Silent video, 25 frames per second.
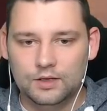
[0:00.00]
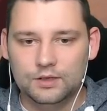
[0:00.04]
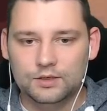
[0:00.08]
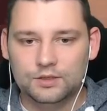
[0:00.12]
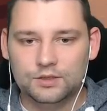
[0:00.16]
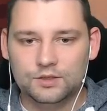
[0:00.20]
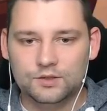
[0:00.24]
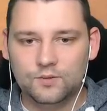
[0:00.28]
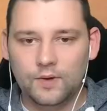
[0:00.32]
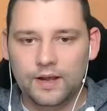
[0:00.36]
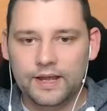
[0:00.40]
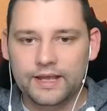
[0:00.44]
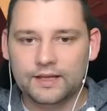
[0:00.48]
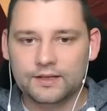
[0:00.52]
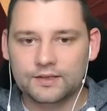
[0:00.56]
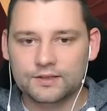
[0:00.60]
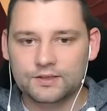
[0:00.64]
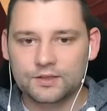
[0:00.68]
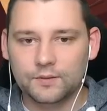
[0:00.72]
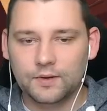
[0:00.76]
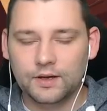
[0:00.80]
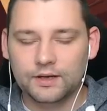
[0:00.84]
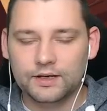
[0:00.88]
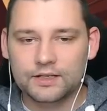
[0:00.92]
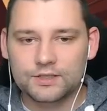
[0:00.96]
Sweet.
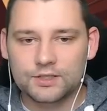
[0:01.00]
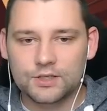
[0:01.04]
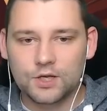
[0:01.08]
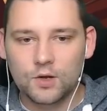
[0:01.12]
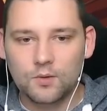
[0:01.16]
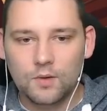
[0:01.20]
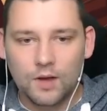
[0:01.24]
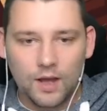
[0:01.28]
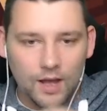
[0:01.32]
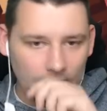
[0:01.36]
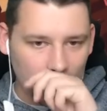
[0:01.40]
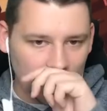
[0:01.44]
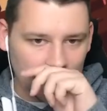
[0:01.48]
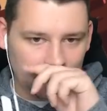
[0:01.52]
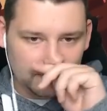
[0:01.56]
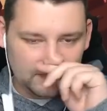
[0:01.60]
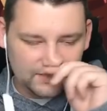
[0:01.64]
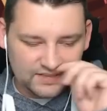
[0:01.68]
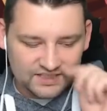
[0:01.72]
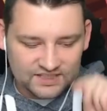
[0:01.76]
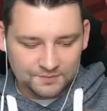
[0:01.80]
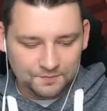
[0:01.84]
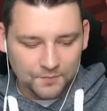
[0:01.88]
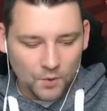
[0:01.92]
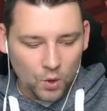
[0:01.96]
So we got the two um,
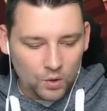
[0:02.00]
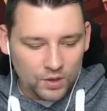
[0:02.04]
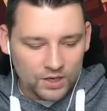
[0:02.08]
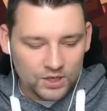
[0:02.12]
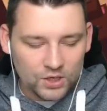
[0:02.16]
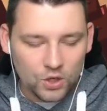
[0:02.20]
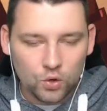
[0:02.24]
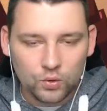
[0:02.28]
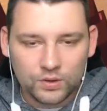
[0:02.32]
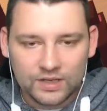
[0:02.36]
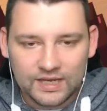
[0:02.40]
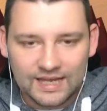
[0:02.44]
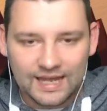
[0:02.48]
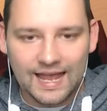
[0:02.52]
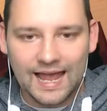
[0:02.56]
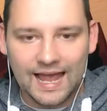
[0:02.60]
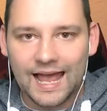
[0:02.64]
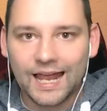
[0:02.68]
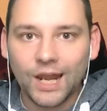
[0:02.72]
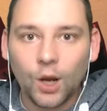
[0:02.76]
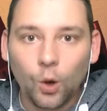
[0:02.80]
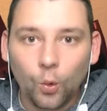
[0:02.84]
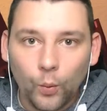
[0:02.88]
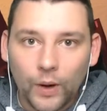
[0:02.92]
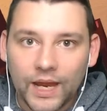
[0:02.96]
spooky dooky
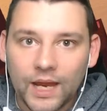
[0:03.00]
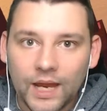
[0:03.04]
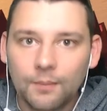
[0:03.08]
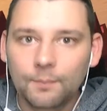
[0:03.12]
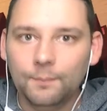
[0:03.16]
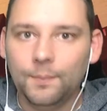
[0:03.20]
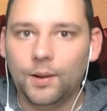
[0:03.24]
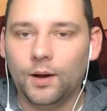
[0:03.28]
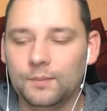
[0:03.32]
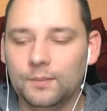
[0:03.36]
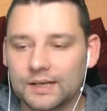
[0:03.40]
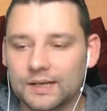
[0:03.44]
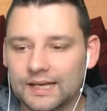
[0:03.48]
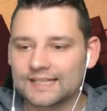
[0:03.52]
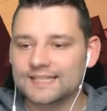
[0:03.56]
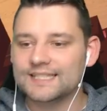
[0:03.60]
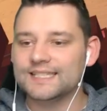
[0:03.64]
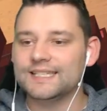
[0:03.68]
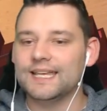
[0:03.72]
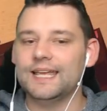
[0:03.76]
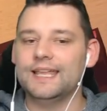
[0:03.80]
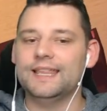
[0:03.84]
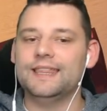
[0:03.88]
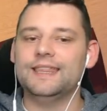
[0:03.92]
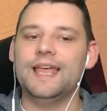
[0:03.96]
Halloween
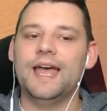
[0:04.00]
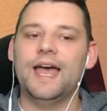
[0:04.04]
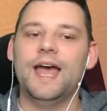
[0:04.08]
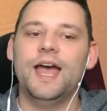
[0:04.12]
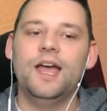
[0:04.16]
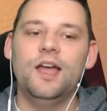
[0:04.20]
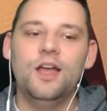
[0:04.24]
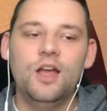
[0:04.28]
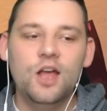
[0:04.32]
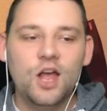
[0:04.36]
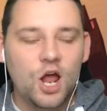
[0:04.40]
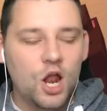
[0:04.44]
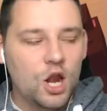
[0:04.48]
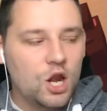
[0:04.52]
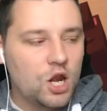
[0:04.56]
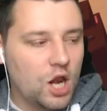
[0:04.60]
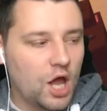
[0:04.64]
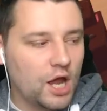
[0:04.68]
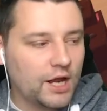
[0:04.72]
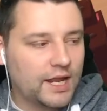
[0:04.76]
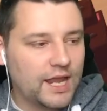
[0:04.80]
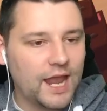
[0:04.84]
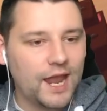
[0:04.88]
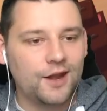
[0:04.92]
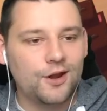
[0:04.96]
pumpkins in there,
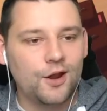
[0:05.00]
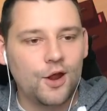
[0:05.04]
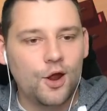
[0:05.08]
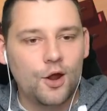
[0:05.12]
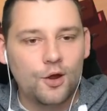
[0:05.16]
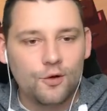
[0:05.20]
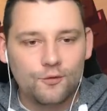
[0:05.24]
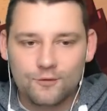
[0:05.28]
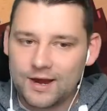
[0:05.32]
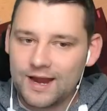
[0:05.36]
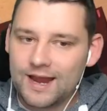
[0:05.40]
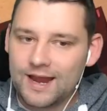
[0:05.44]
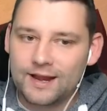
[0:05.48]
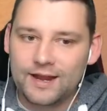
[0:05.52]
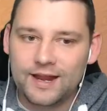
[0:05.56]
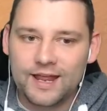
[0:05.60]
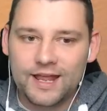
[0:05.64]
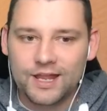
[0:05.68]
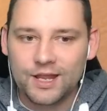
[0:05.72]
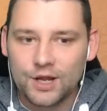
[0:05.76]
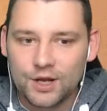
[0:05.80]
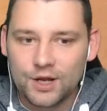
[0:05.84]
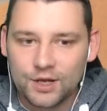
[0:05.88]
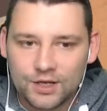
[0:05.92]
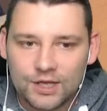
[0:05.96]
looking
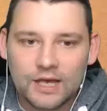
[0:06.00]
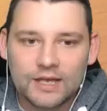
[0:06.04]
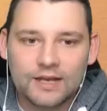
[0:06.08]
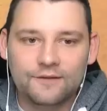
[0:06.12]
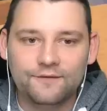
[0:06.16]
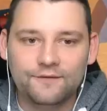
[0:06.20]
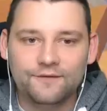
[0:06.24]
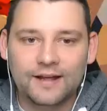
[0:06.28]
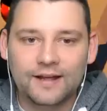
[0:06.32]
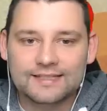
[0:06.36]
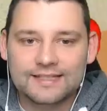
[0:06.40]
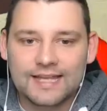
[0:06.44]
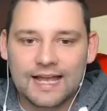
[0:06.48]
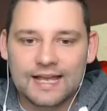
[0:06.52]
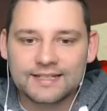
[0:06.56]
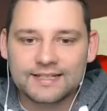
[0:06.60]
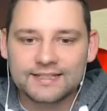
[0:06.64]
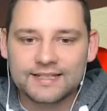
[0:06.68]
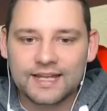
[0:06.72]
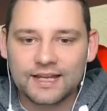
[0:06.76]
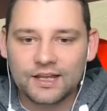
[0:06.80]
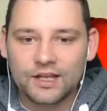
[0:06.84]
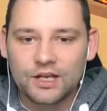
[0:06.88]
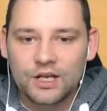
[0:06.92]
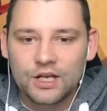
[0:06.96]
really good and
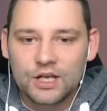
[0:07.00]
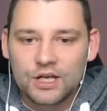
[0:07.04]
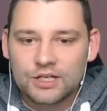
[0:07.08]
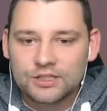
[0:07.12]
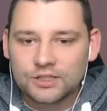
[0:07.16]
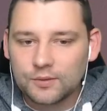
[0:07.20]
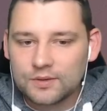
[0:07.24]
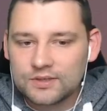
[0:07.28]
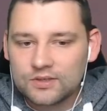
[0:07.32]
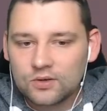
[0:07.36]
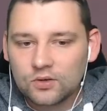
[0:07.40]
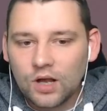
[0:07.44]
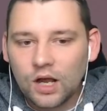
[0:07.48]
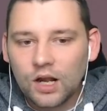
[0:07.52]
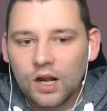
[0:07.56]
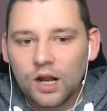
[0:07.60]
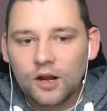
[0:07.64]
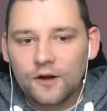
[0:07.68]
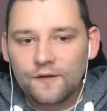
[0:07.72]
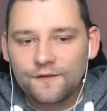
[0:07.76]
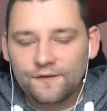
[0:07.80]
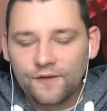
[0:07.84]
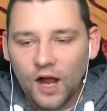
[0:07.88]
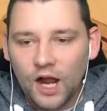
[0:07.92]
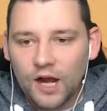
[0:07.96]
fantastic. So we still got a
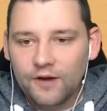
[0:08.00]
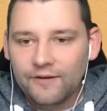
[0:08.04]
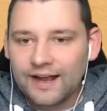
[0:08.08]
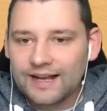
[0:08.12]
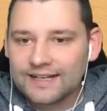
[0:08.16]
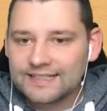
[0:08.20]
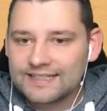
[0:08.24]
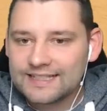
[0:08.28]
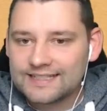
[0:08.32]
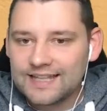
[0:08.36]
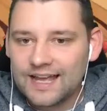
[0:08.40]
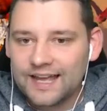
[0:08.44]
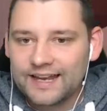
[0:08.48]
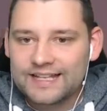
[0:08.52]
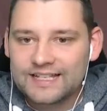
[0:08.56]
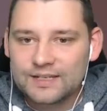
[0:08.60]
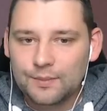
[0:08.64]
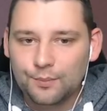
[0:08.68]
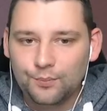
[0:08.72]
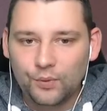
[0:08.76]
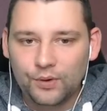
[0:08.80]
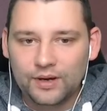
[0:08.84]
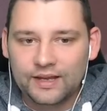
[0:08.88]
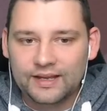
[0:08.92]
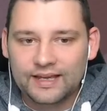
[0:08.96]
load of fire axes that I need to
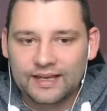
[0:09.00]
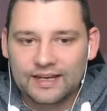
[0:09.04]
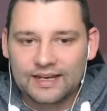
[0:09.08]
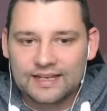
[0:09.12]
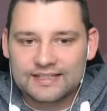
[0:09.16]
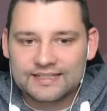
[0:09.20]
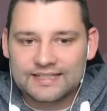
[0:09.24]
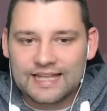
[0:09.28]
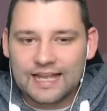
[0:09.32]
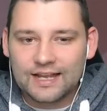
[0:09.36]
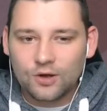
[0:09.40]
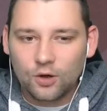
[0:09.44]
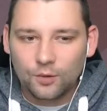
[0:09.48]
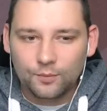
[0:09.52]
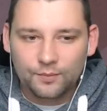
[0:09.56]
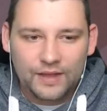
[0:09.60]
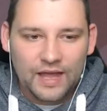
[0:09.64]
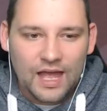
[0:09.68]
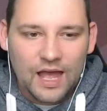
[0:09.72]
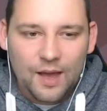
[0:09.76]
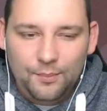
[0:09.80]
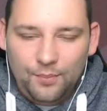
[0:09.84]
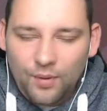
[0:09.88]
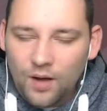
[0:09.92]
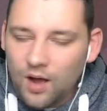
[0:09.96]
bring in and stack up
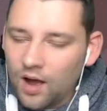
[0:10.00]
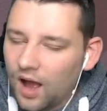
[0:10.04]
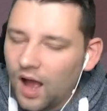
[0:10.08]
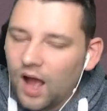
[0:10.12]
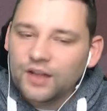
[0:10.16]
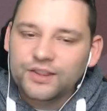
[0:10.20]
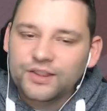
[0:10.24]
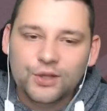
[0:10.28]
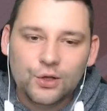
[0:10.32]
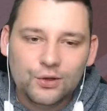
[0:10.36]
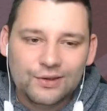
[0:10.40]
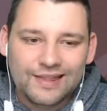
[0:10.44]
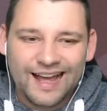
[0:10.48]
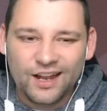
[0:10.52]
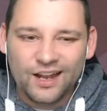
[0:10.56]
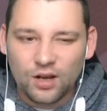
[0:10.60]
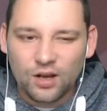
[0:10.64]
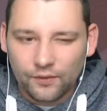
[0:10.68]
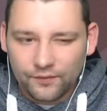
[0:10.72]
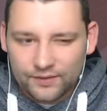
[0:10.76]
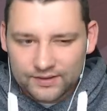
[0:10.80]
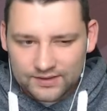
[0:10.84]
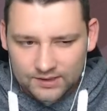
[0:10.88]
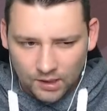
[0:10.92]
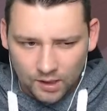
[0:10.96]
there, but I'll do that
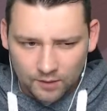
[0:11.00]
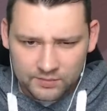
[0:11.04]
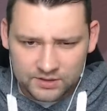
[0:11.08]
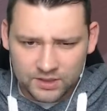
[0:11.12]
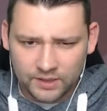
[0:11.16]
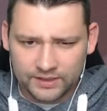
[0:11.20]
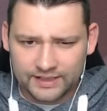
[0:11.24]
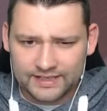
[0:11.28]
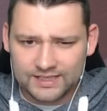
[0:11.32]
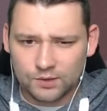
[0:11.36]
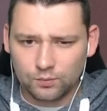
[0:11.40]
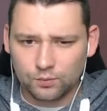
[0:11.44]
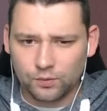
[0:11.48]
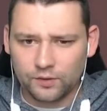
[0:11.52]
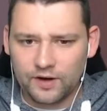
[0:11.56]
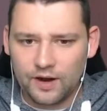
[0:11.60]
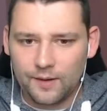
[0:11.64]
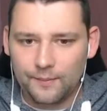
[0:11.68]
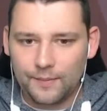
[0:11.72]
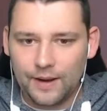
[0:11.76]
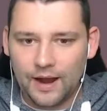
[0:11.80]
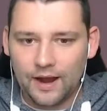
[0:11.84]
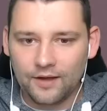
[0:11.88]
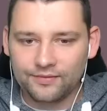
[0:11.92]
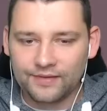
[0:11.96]
another time. There's no need to worry
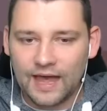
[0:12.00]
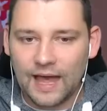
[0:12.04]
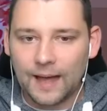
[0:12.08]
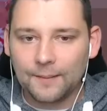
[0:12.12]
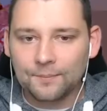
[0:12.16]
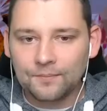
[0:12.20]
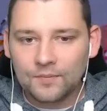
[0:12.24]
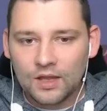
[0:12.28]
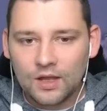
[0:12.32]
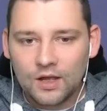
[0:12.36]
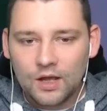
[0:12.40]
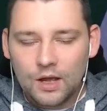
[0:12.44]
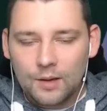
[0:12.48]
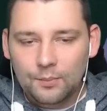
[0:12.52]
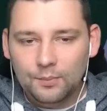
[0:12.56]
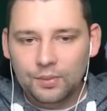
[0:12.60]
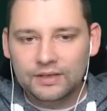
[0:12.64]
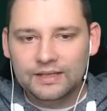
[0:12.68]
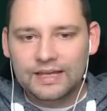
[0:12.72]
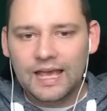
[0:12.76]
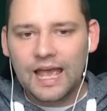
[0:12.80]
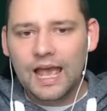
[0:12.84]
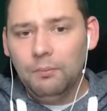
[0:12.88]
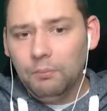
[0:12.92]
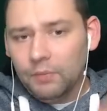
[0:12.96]
about that. But
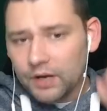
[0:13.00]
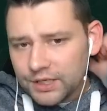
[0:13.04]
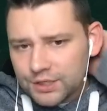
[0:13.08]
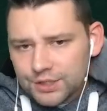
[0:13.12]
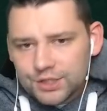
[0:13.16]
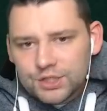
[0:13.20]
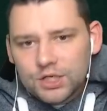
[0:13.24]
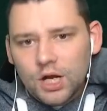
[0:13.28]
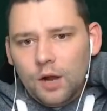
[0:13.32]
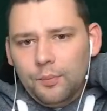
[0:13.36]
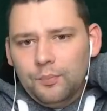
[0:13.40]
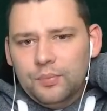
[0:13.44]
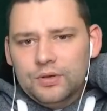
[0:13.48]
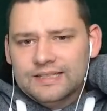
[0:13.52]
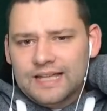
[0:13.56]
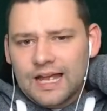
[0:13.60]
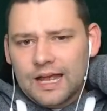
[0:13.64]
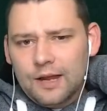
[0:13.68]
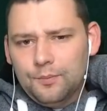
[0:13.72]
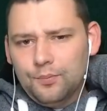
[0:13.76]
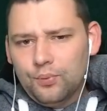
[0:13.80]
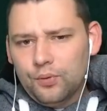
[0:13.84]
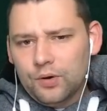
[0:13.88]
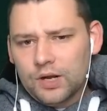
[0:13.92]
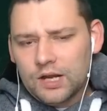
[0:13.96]
yeah, my shop is
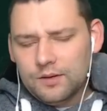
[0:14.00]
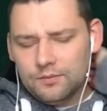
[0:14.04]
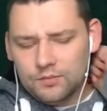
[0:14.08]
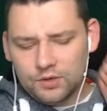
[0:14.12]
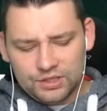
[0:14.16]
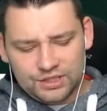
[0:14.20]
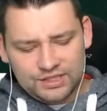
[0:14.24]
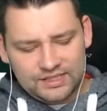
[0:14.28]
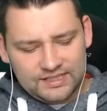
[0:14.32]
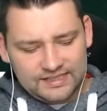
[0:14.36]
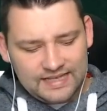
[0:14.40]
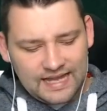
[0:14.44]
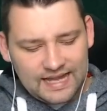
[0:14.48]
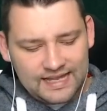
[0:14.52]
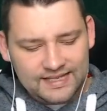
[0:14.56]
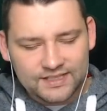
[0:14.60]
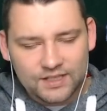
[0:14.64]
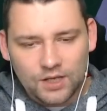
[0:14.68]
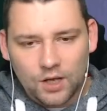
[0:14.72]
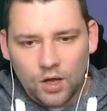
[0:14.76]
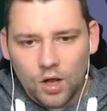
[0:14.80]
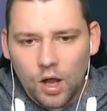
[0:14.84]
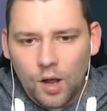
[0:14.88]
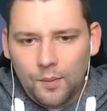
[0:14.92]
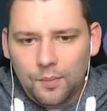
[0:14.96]
now pretty much set
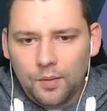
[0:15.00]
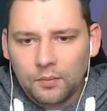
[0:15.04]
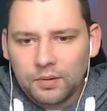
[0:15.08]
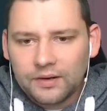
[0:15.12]
up.